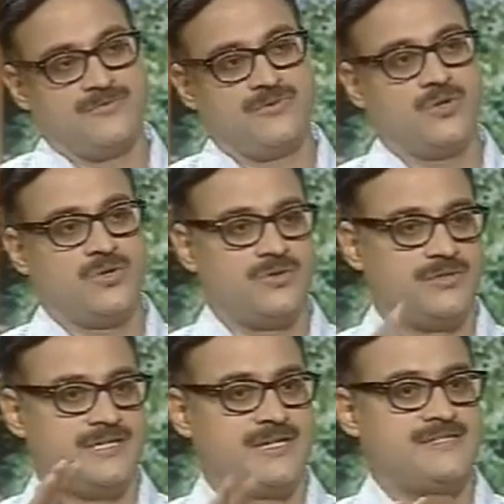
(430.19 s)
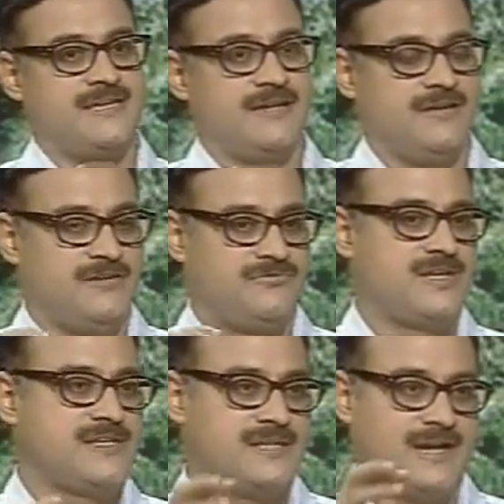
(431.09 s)
For
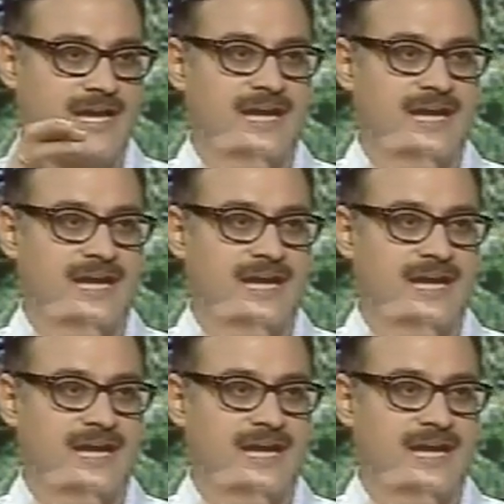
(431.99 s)
if there is a